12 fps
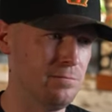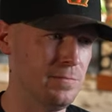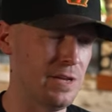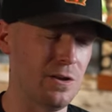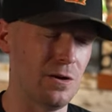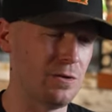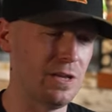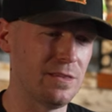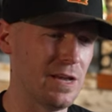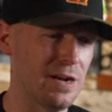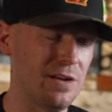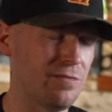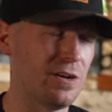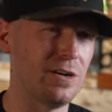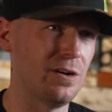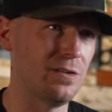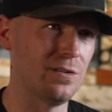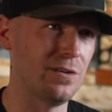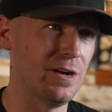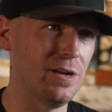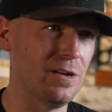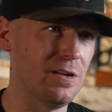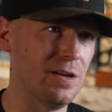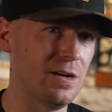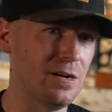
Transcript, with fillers: you know, get that a different color. And